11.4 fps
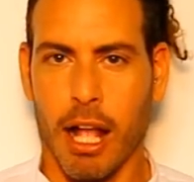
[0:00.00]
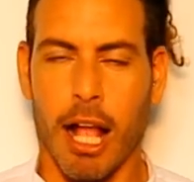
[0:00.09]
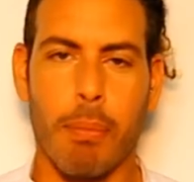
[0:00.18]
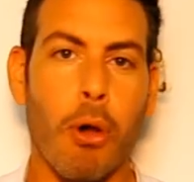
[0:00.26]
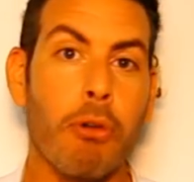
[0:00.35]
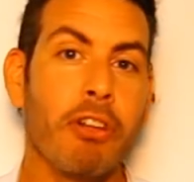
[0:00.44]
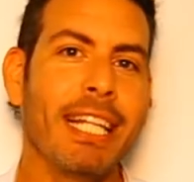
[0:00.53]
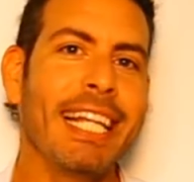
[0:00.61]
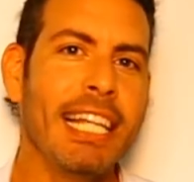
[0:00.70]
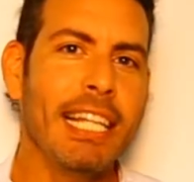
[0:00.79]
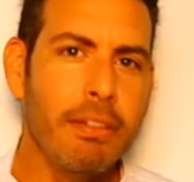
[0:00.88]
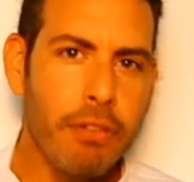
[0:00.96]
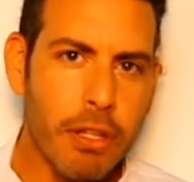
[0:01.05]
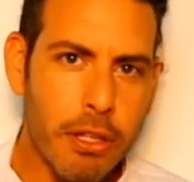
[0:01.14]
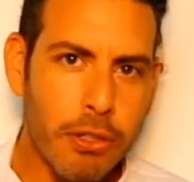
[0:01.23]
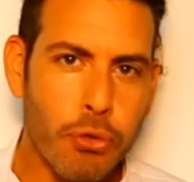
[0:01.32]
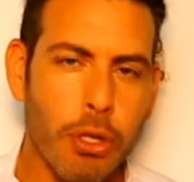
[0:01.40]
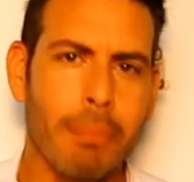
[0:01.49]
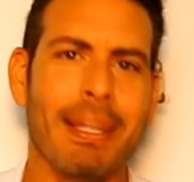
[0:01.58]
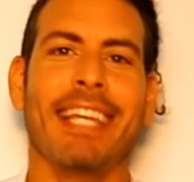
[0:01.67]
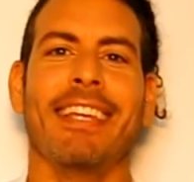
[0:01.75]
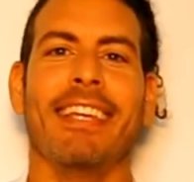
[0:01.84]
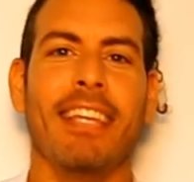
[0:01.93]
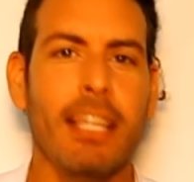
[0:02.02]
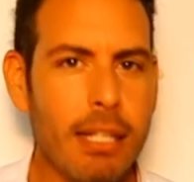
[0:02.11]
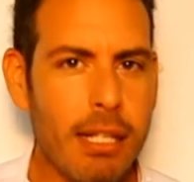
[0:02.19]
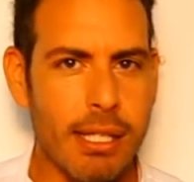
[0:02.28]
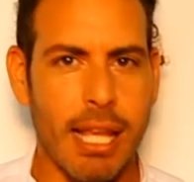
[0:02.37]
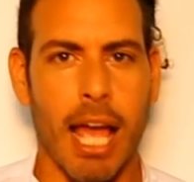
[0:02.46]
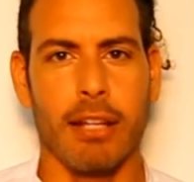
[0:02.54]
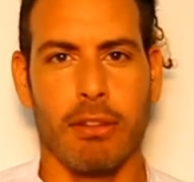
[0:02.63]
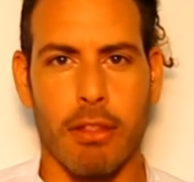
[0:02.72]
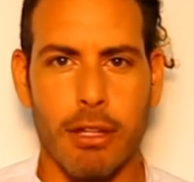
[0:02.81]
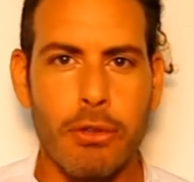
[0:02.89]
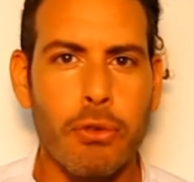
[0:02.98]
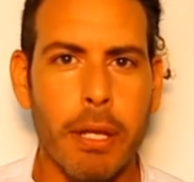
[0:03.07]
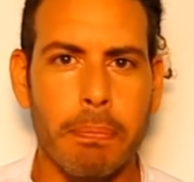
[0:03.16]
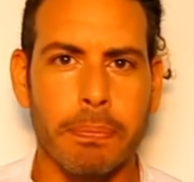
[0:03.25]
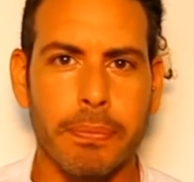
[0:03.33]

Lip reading: I'm already living the dream inside the dream.